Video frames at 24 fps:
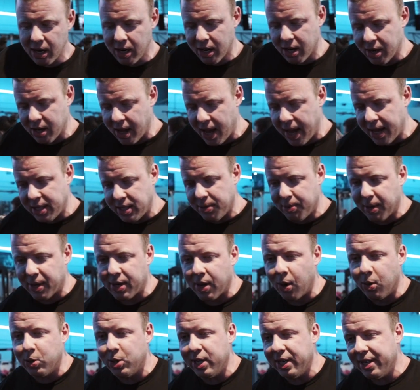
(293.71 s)
a lot of guys in my
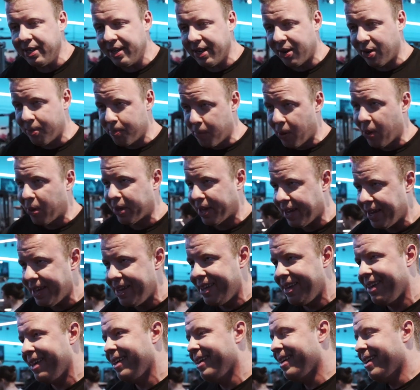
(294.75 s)
coaching that are bulky,
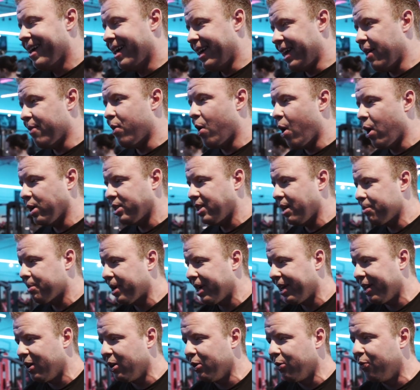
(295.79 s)
and they have a hard time
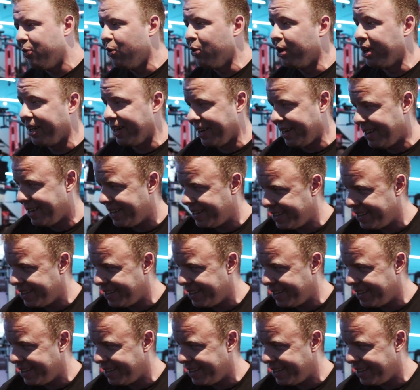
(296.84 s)
getting all the food in.